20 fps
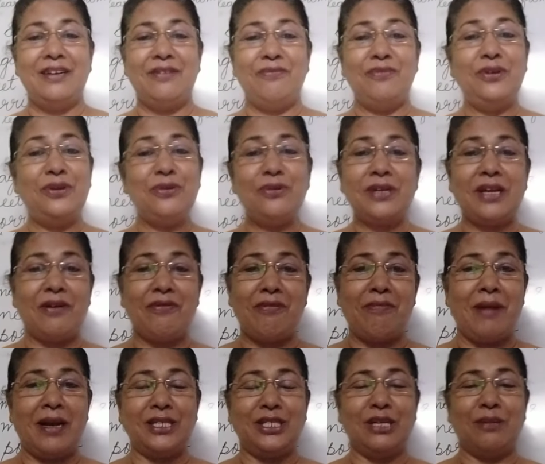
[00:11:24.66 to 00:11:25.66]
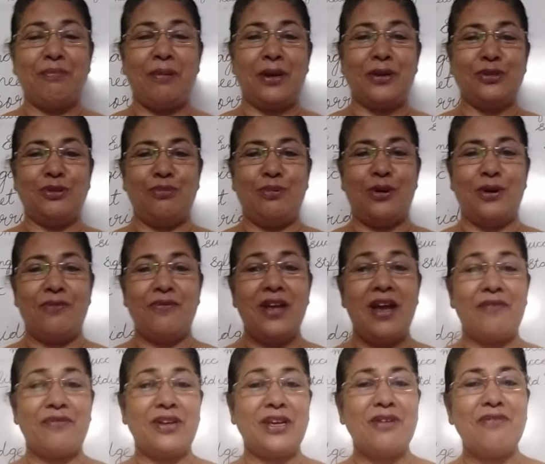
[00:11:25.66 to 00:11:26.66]
We don't have a magic porridge pot. We
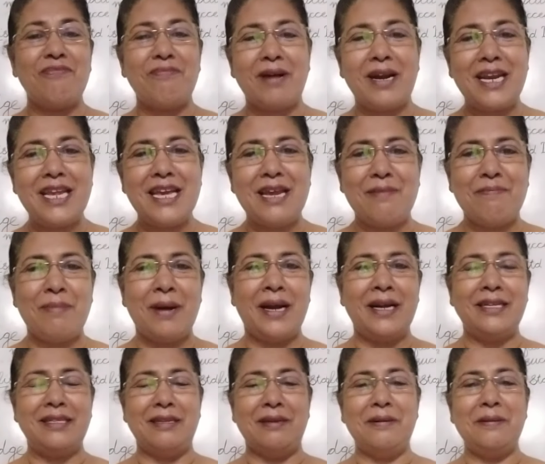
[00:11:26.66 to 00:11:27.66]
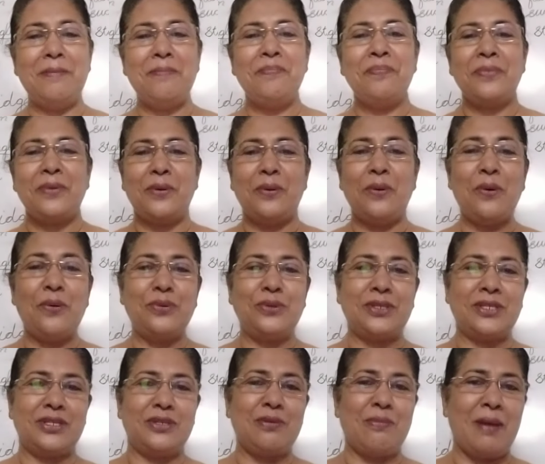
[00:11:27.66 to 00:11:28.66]
have to give money and buy the
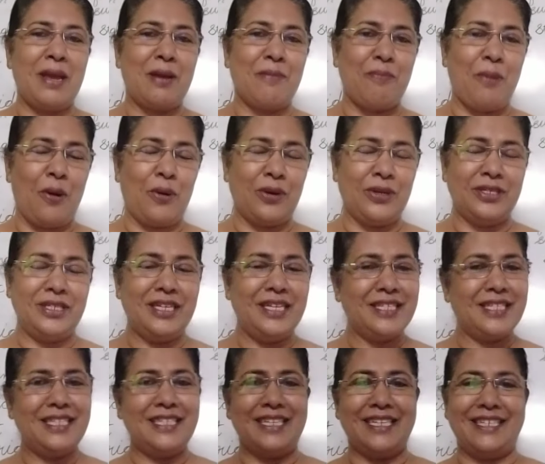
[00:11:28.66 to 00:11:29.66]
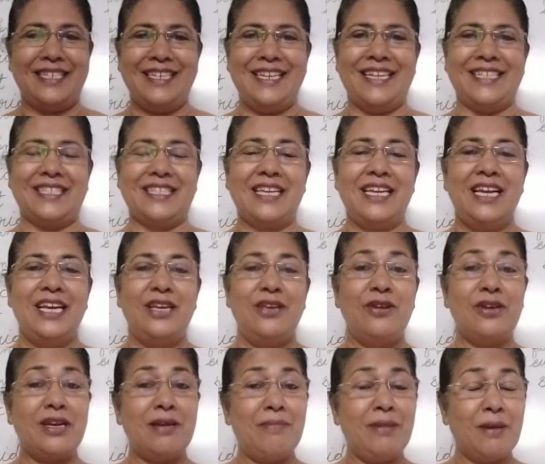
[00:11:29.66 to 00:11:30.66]
oats to make porridge, isn't it? Yes. You
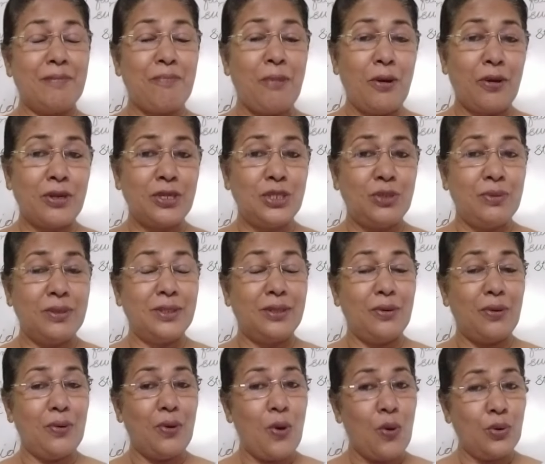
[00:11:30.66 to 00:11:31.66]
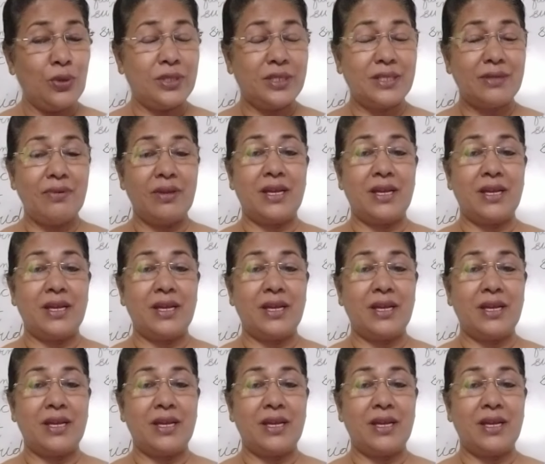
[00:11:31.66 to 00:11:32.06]
can make porridge with oats.